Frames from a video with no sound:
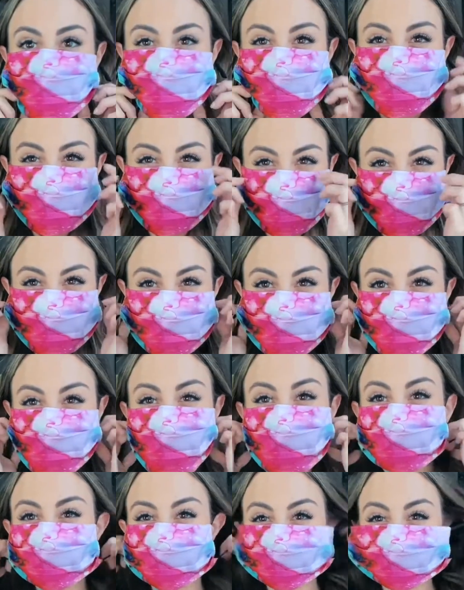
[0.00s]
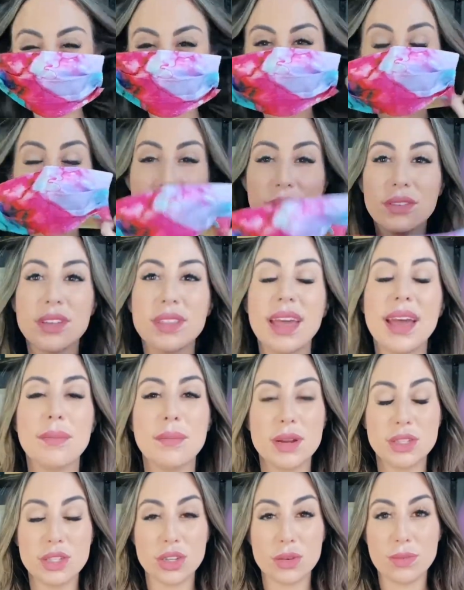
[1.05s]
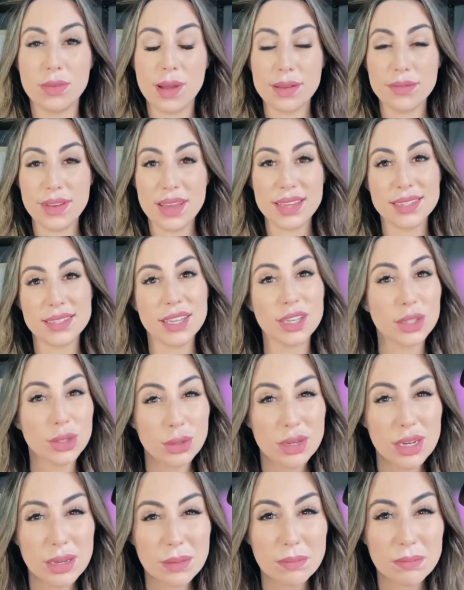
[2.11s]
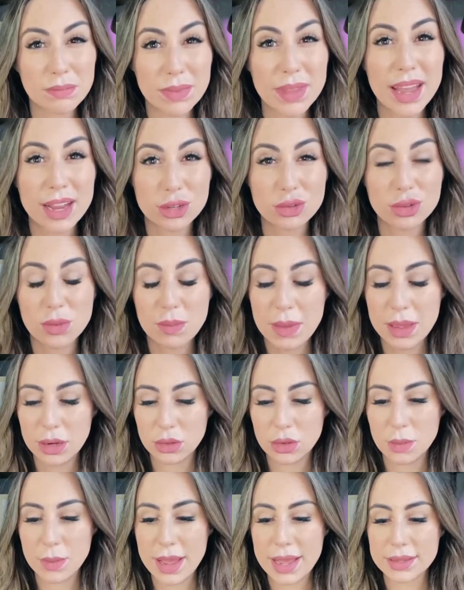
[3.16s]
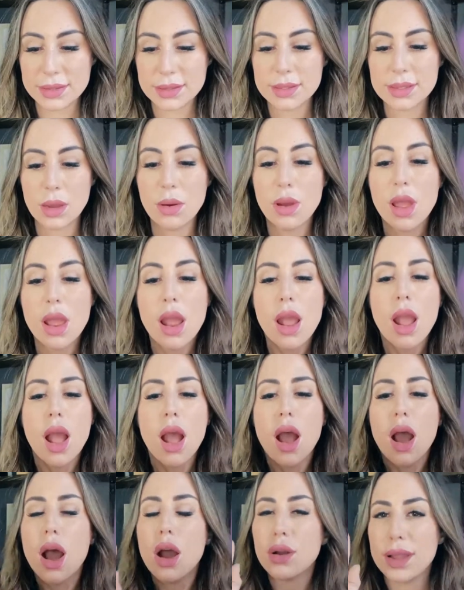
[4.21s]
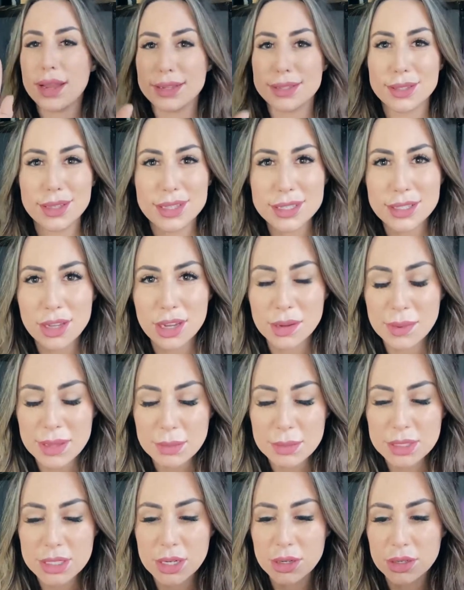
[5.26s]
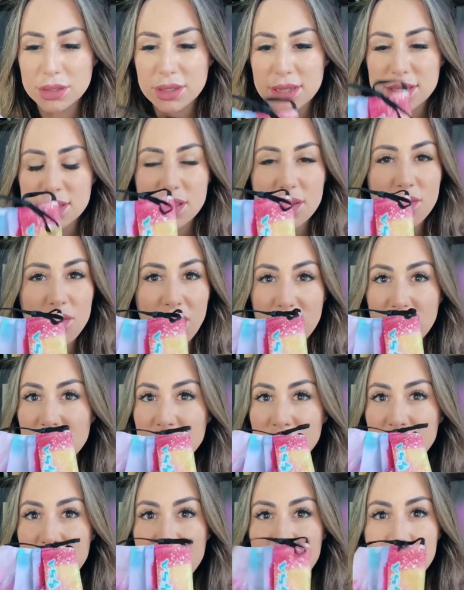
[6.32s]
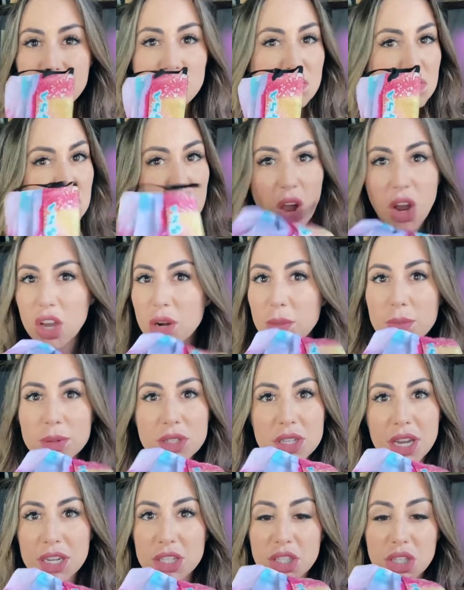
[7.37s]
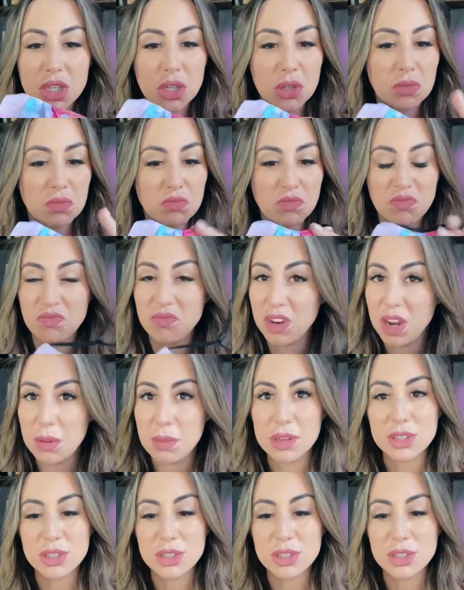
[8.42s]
lots of masks don't cover that much of my face, including actual medical masks. So, okay, so let's talk about the material on this. Very thin, not gonna protect you, very much at